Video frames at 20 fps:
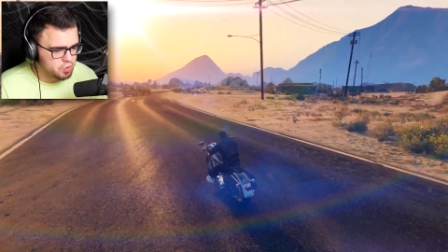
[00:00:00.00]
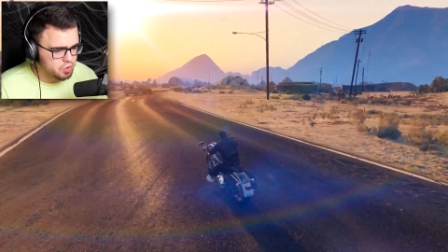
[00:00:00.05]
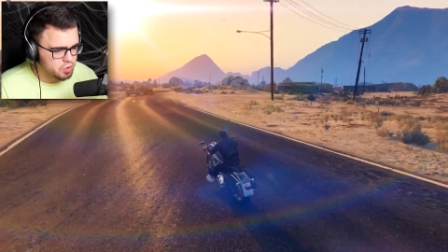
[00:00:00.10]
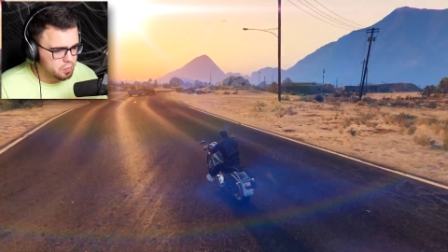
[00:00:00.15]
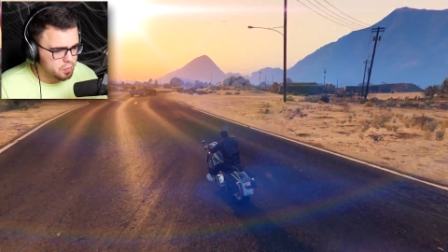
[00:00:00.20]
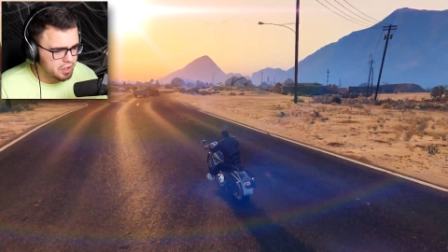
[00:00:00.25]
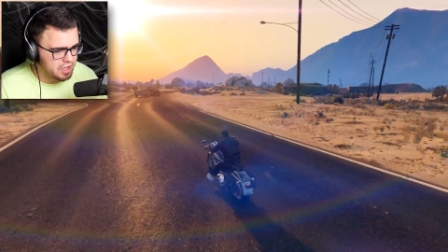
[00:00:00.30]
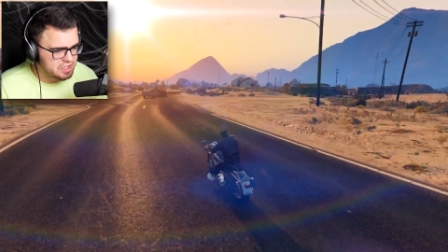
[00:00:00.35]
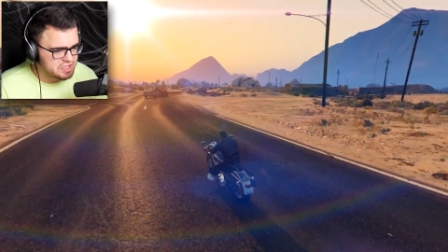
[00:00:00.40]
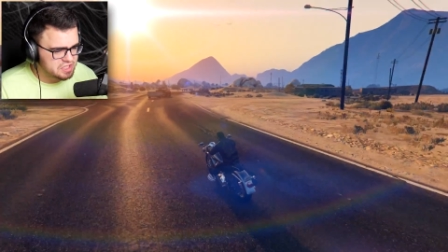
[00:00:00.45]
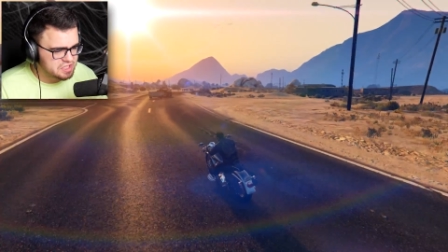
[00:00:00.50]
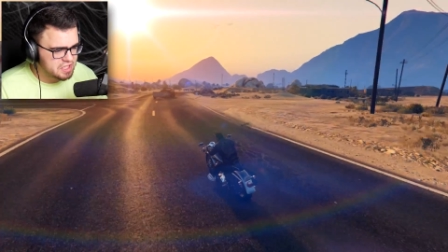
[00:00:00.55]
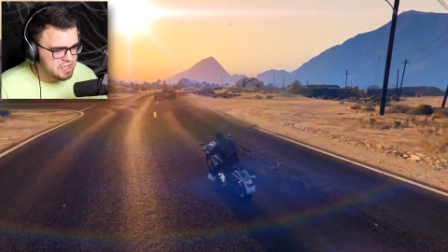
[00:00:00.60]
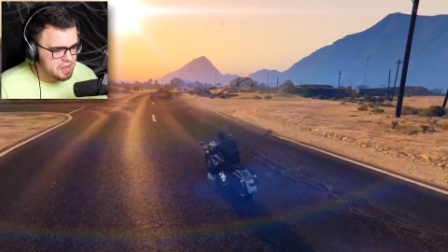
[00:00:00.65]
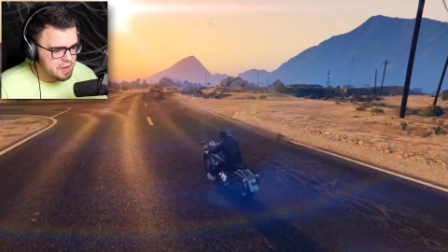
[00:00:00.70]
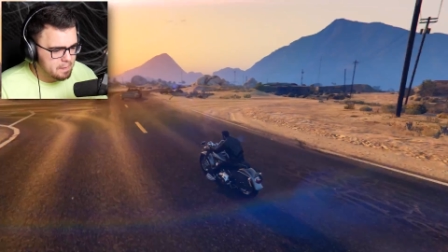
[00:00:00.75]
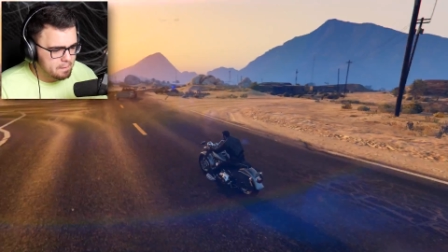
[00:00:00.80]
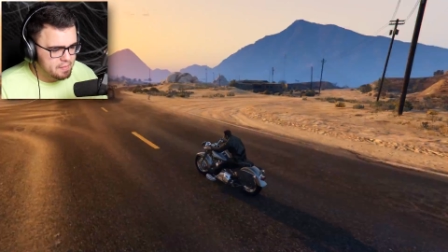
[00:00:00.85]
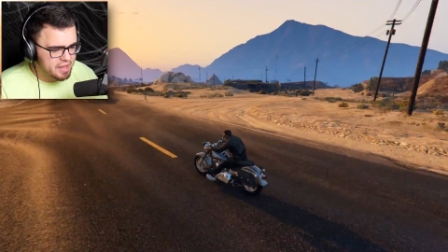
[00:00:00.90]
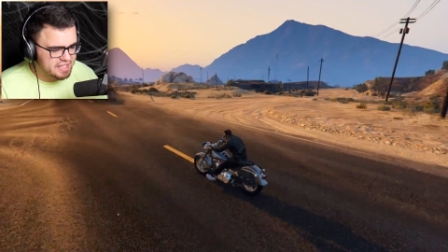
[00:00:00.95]
robots
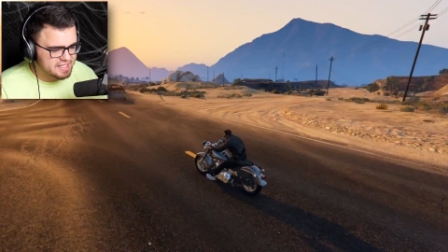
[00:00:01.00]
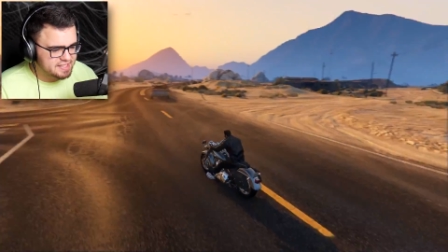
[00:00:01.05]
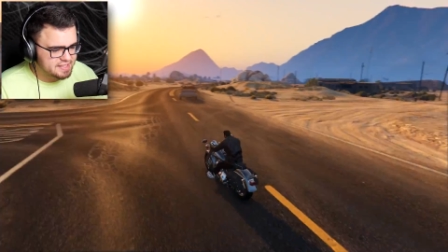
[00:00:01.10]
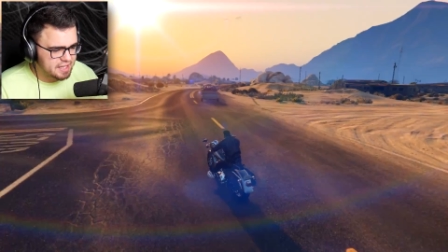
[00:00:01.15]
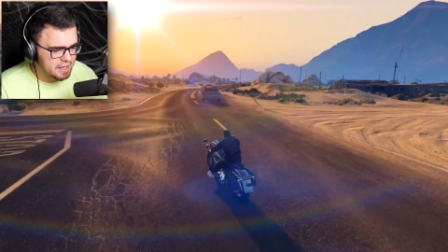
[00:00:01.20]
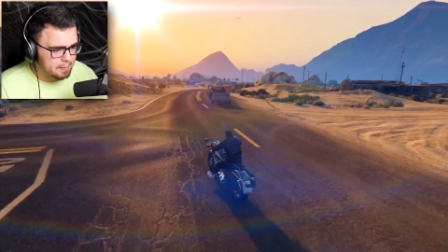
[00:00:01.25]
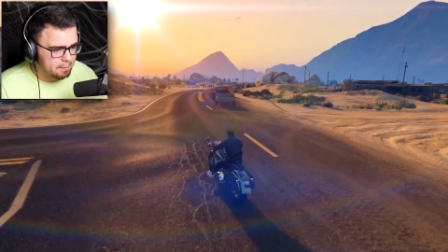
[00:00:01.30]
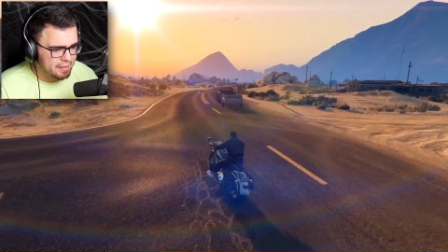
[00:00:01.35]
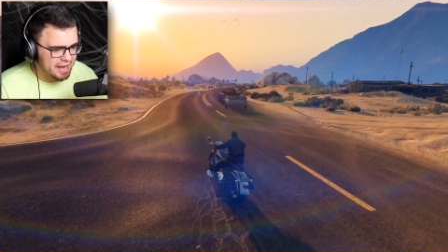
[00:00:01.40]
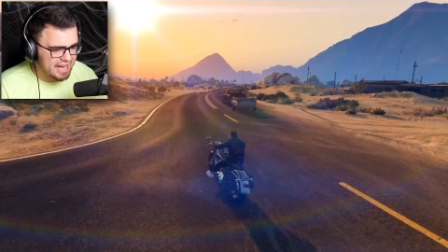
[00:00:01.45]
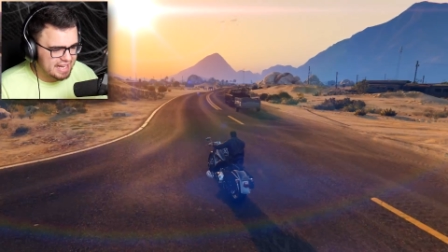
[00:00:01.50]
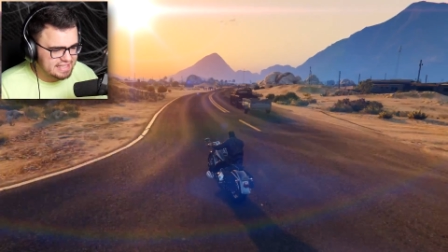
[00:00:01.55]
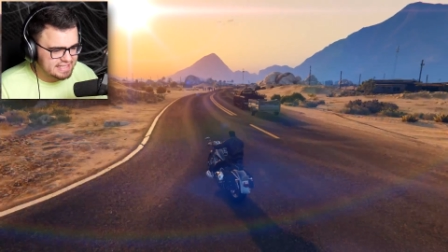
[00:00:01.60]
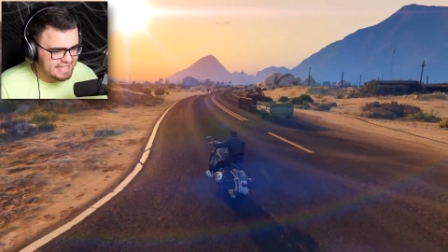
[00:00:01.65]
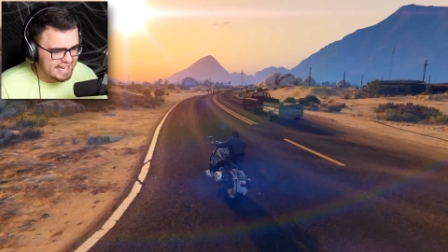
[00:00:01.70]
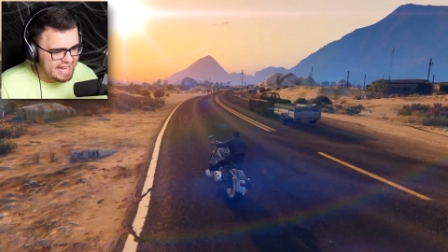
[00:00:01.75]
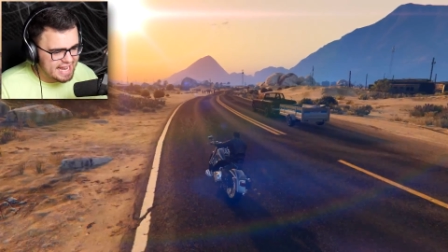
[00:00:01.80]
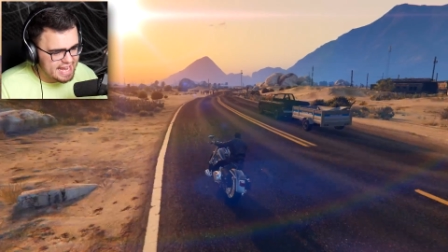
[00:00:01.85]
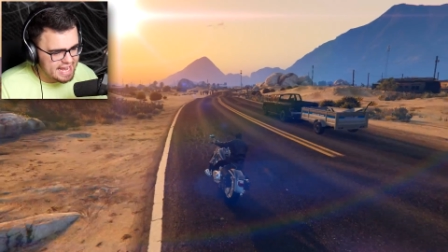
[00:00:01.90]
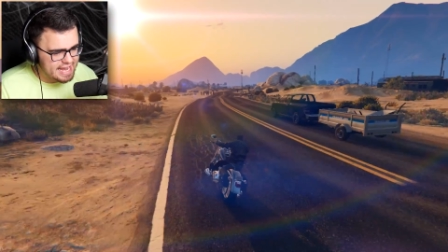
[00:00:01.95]
messed up my
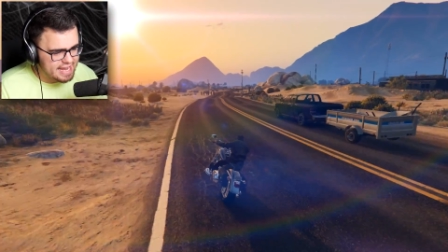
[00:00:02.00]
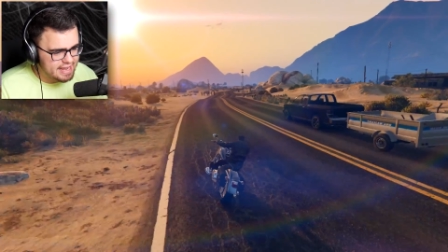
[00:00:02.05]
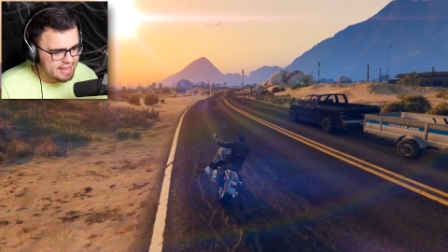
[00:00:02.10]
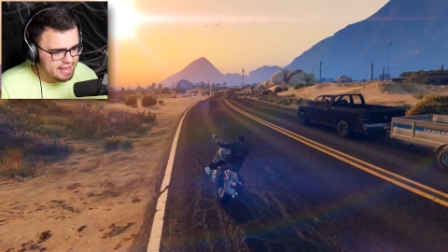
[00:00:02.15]
day.